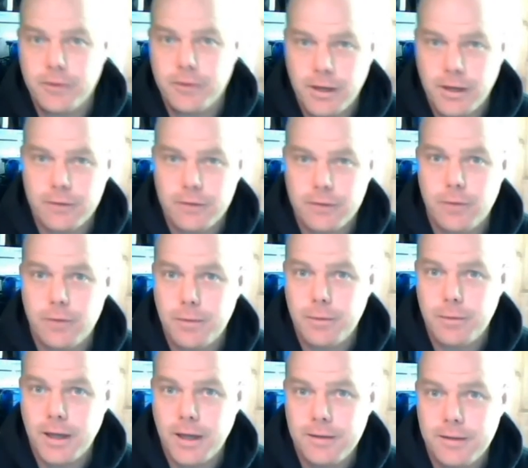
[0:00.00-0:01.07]
how to
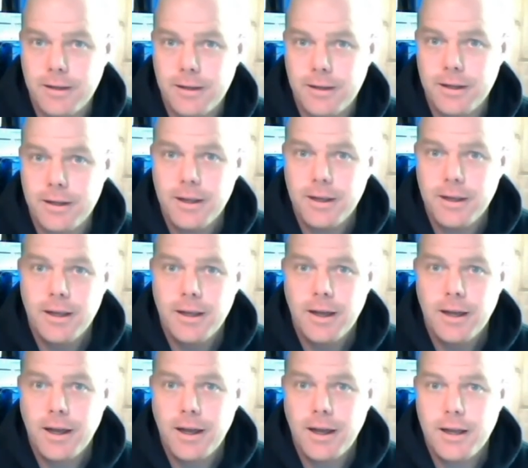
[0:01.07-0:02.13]
replicate it.
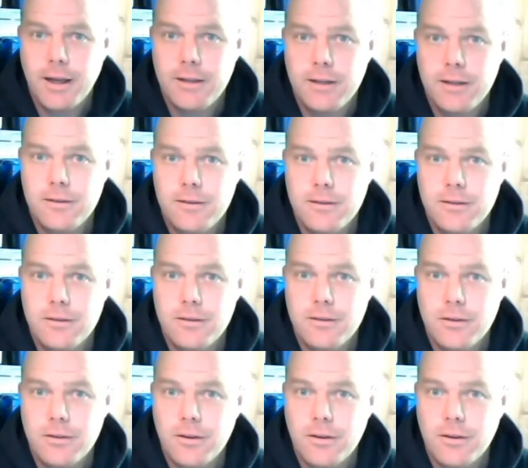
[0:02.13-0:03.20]
And
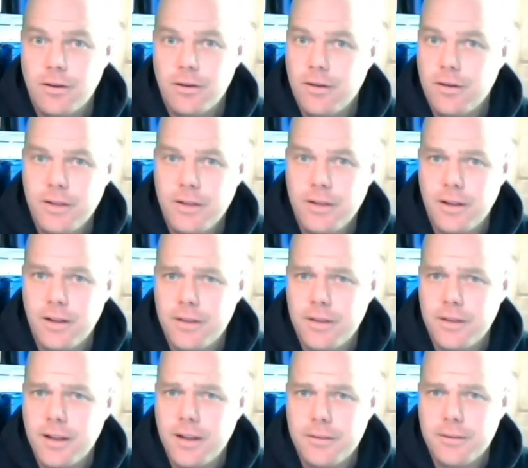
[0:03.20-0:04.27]
I think
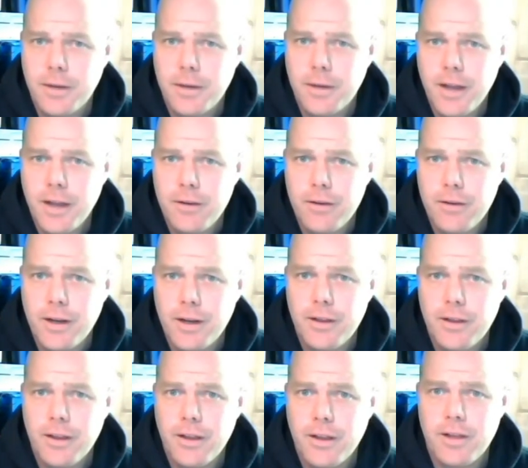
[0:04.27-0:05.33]
that's about it, really.
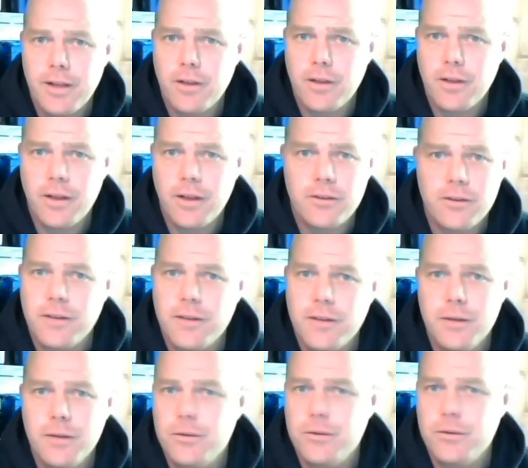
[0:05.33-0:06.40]
And then to
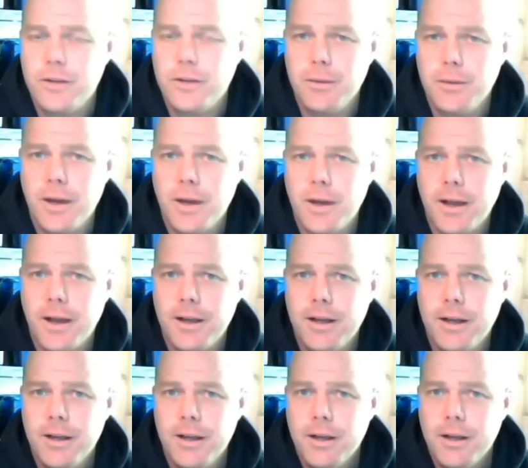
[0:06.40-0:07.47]
see where that
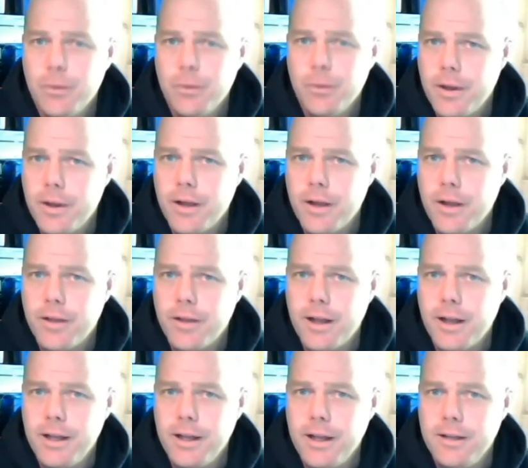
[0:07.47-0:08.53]

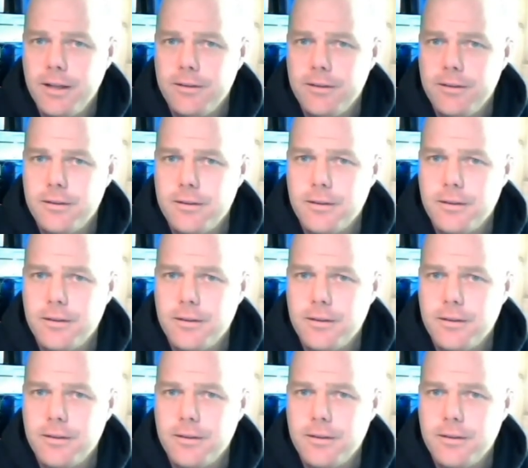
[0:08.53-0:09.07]
leads.